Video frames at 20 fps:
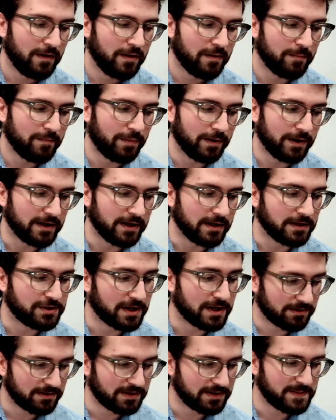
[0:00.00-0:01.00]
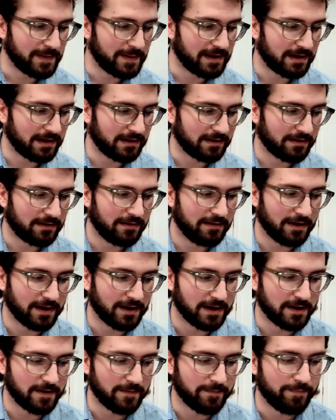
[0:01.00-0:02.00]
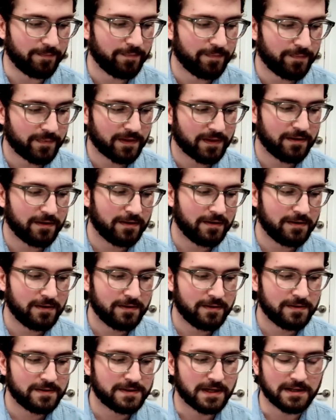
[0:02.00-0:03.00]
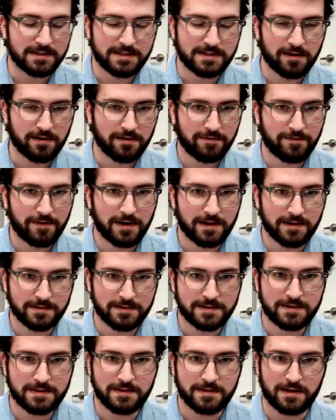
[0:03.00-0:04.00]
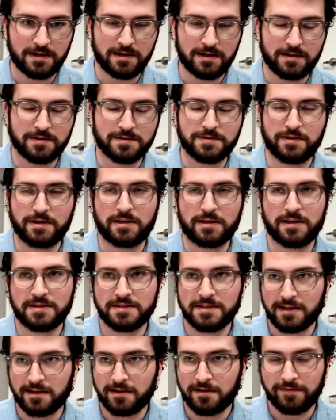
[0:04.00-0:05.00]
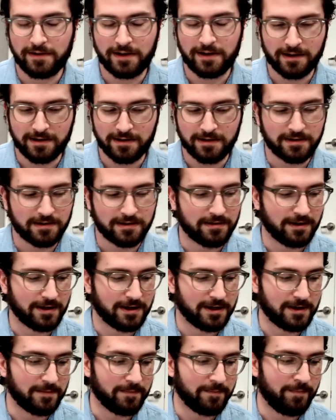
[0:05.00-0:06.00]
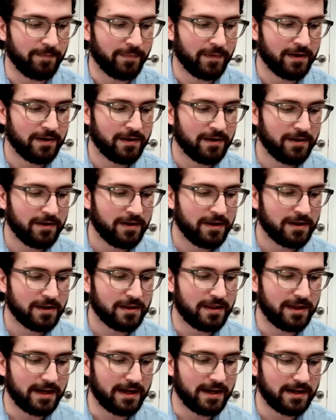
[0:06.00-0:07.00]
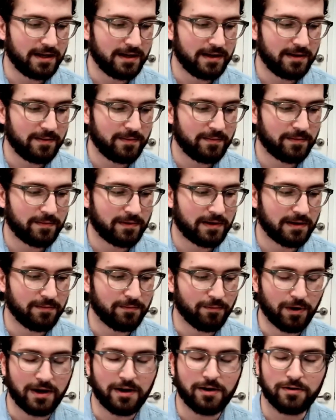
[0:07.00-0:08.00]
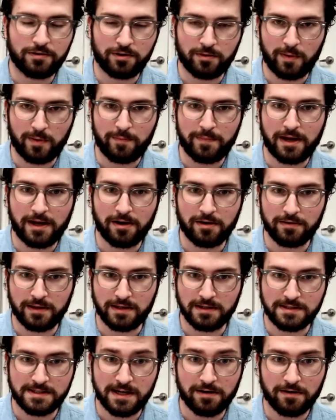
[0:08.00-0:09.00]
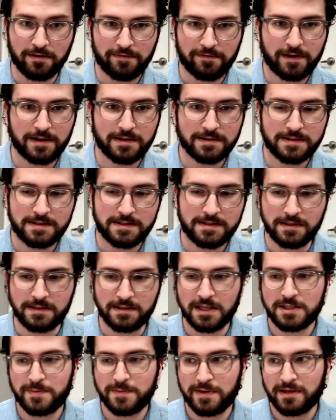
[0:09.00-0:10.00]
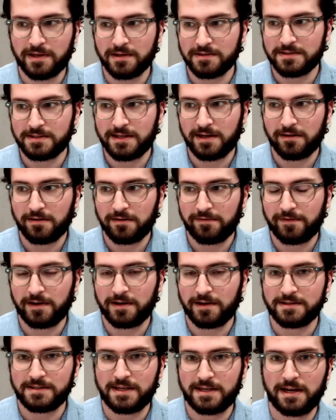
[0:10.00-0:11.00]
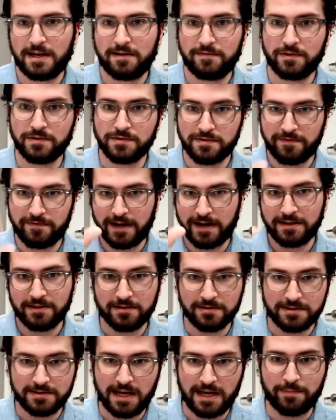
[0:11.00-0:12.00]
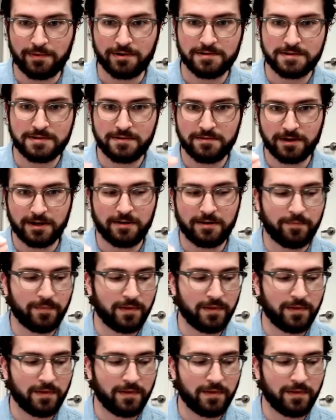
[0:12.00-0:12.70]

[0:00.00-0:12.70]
But generally speaking, sans serif fonts, so like things like Helvetica, they can render a little bit better than serif fonts, and that's because serif fonts have those fine little tapers, right?